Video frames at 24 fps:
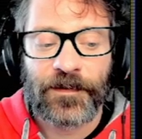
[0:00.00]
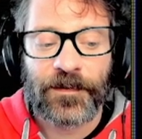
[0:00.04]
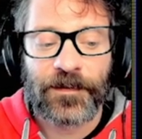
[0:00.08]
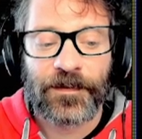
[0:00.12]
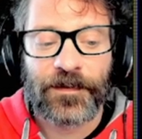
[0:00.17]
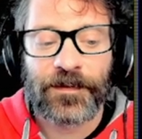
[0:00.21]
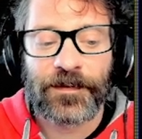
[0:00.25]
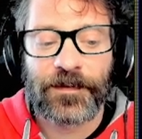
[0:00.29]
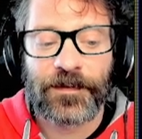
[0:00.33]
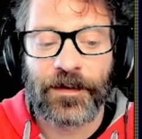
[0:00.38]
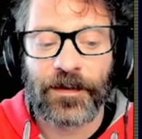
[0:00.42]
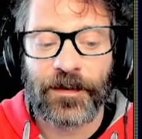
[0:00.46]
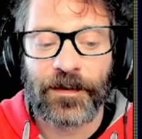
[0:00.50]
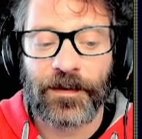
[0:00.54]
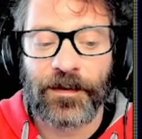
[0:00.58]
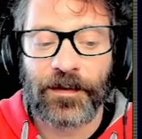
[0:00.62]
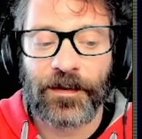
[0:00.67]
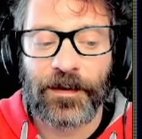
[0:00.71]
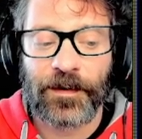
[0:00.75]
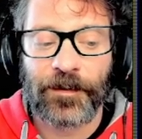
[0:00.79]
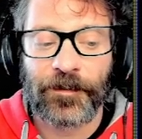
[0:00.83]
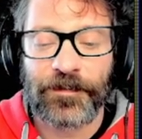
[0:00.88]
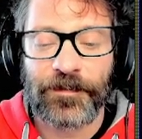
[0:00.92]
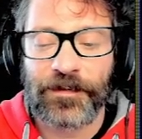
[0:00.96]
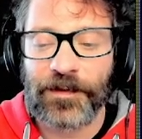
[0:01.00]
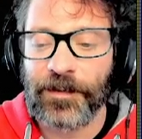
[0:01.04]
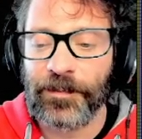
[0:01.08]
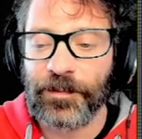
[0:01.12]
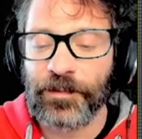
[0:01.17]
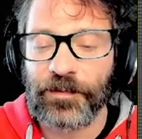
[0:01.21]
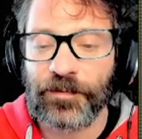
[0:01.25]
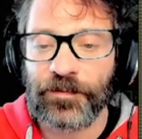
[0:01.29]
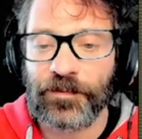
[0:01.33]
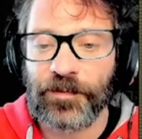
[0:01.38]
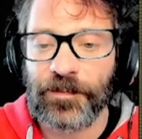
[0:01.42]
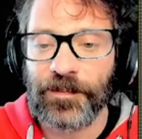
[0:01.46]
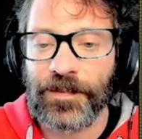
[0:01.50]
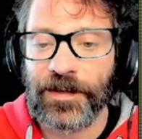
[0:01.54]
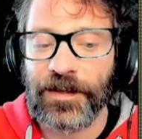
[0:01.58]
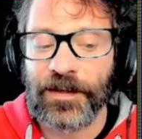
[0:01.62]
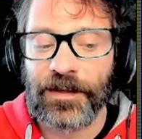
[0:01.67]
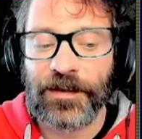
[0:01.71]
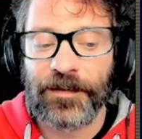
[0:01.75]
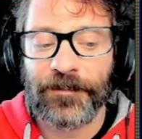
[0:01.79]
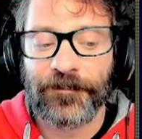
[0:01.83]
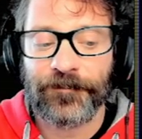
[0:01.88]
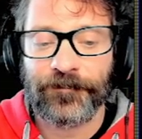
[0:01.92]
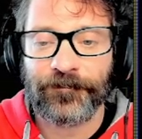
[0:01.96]
So I was able to
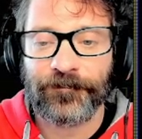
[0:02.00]
repair.